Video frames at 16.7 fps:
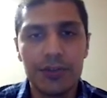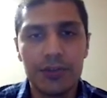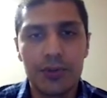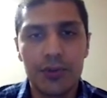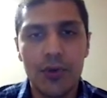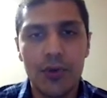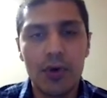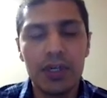
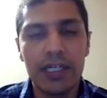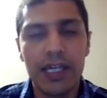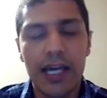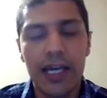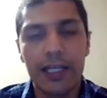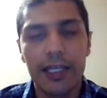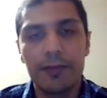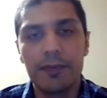So total
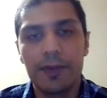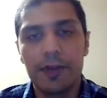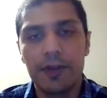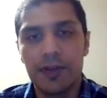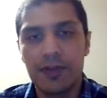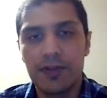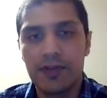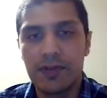time
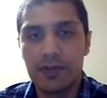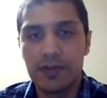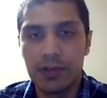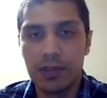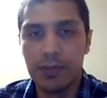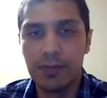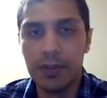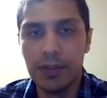is
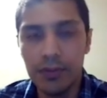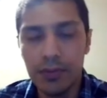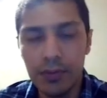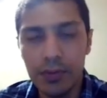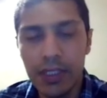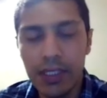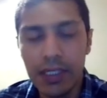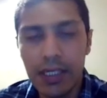the
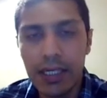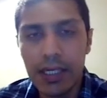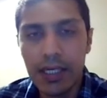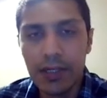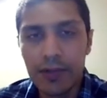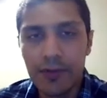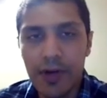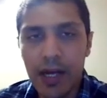blue
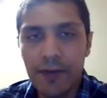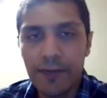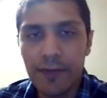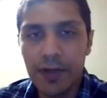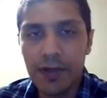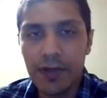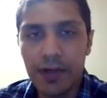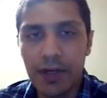
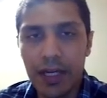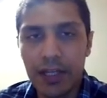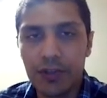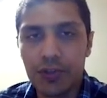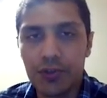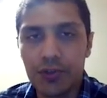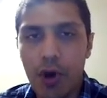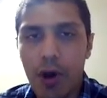graph here,
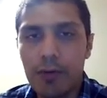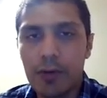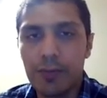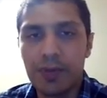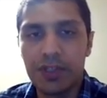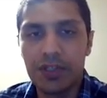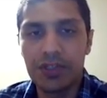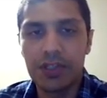and job
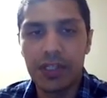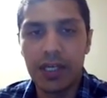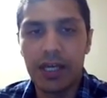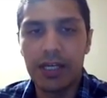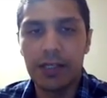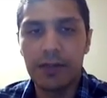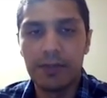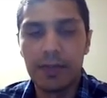completion
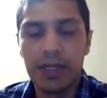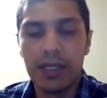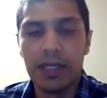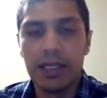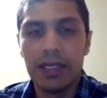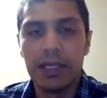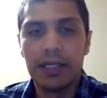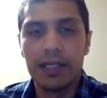time
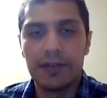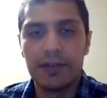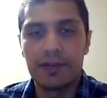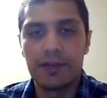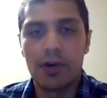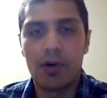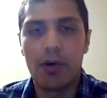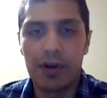
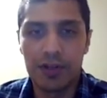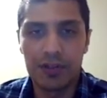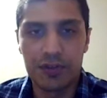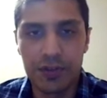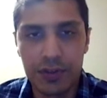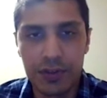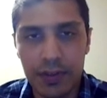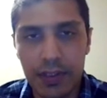is the
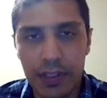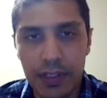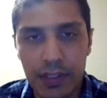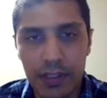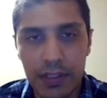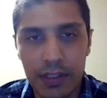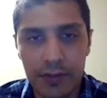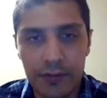orange
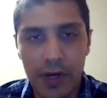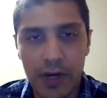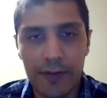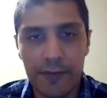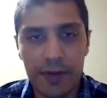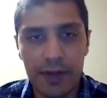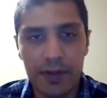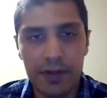
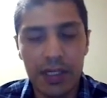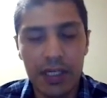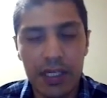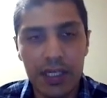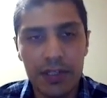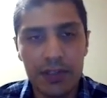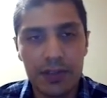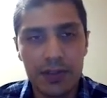graph here.
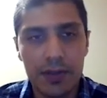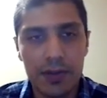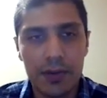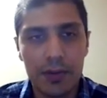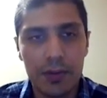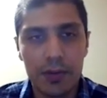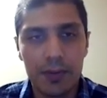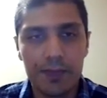
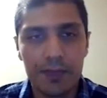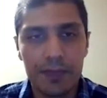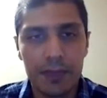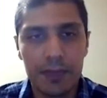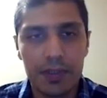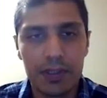So